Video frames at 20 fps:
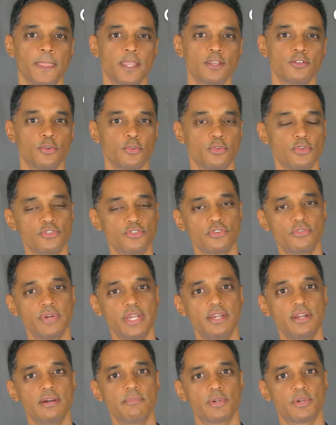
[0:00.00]
So those are
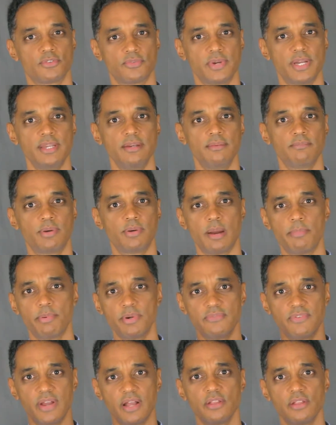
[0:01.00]
great numbers, right?
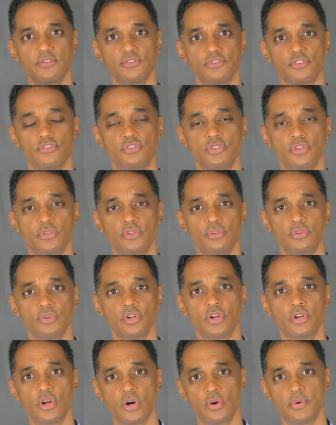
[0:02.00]
Property values are still
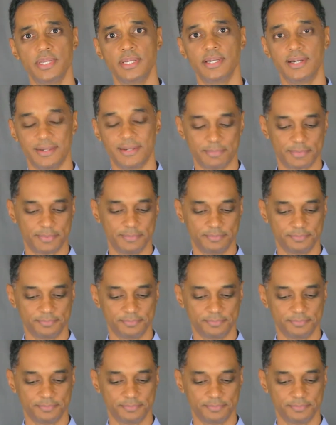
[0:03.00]
going up.